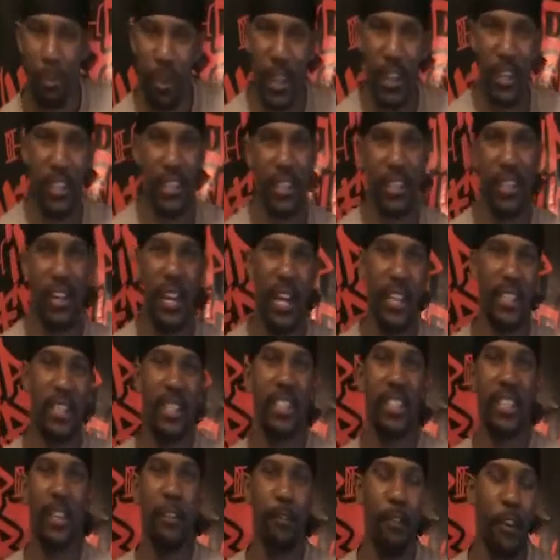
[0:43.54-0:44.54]
place at
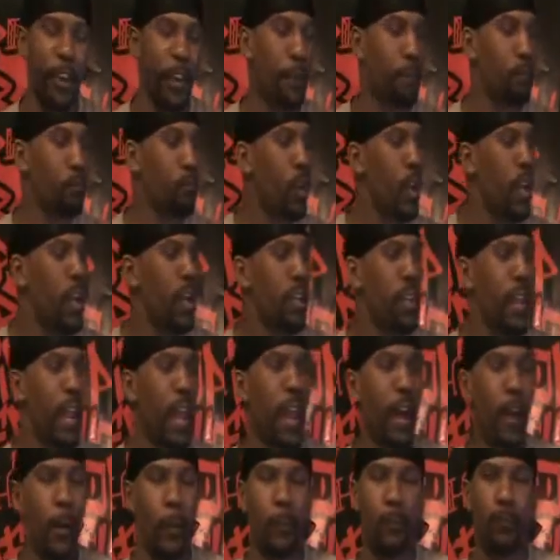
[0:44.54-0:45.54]
this event.
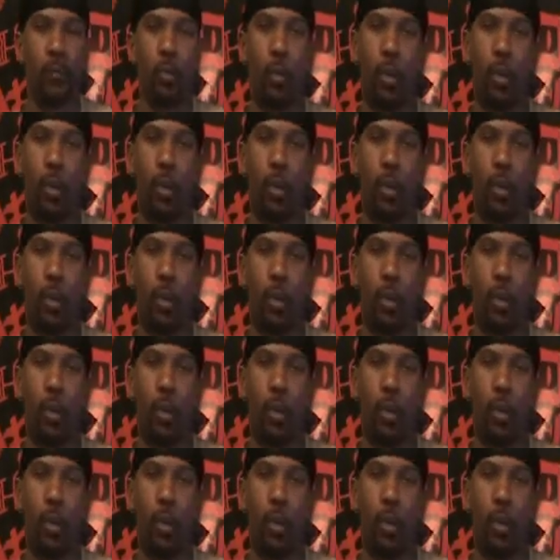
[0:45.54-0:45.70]
Now,